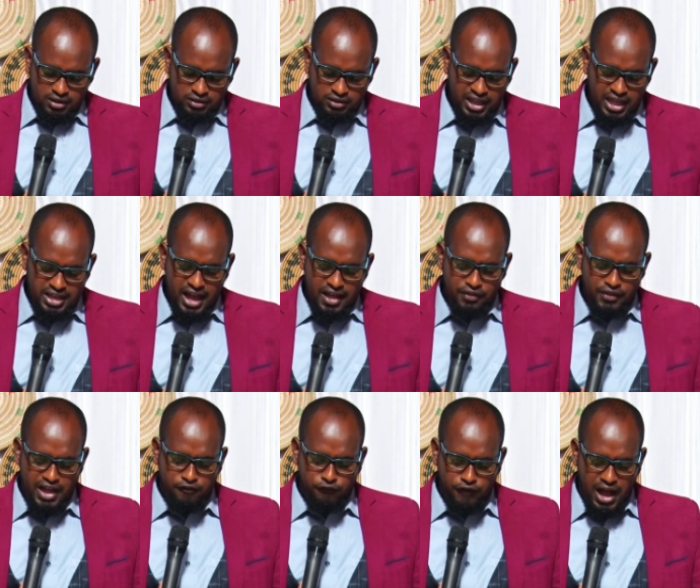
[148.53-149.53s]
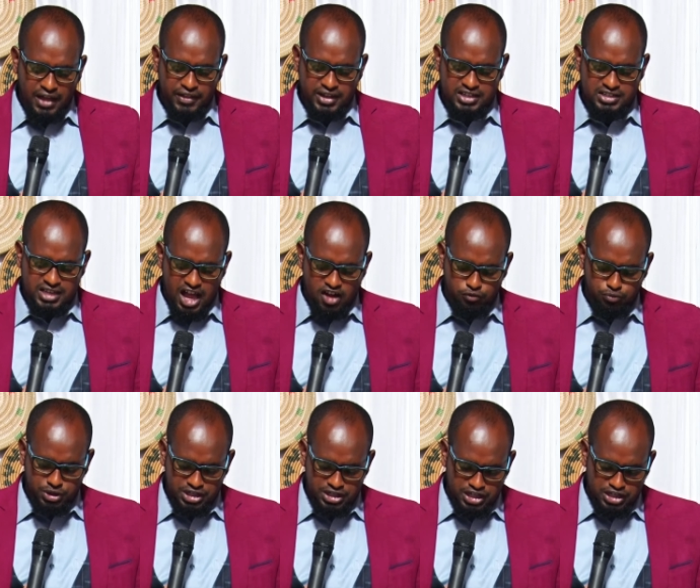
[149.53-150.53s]
They and their fathers have
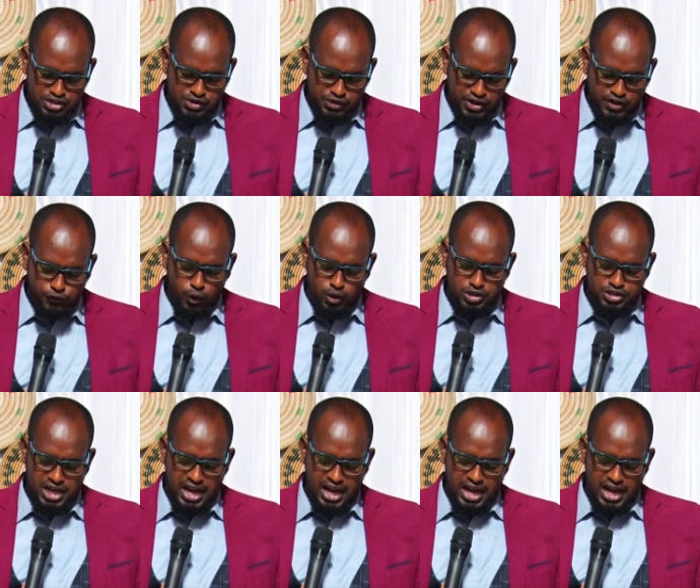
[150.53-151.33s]
been in revolt